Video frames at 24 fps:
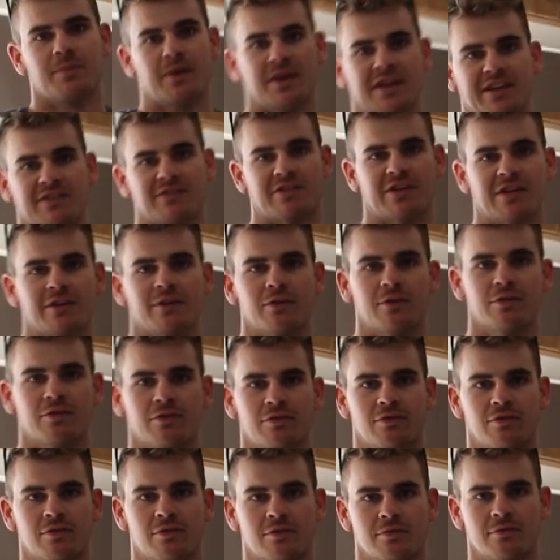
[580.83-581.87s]
The bunny ran
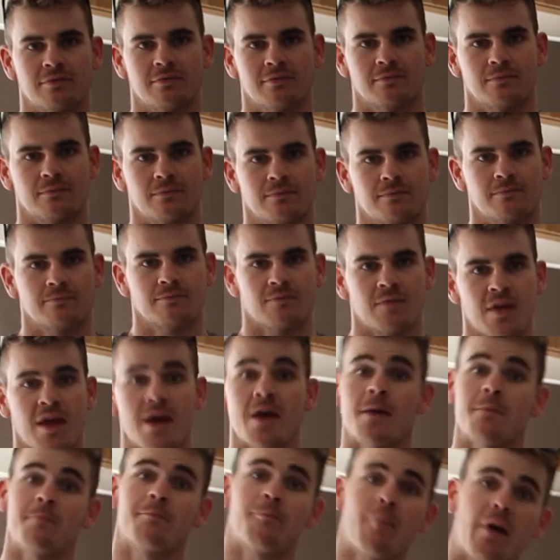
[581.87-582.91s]
off.
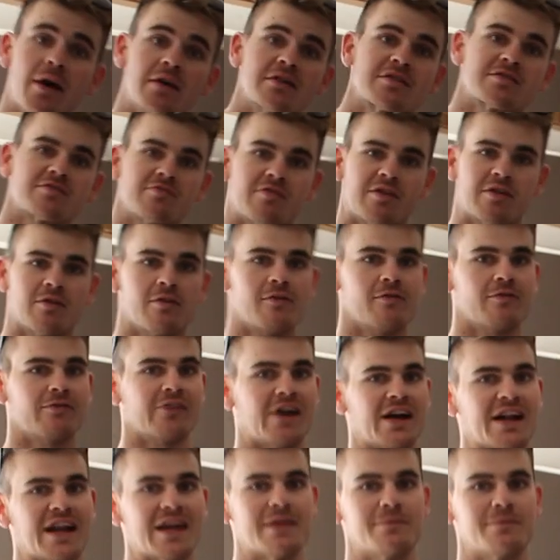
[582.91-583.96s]
Bugs ran off. I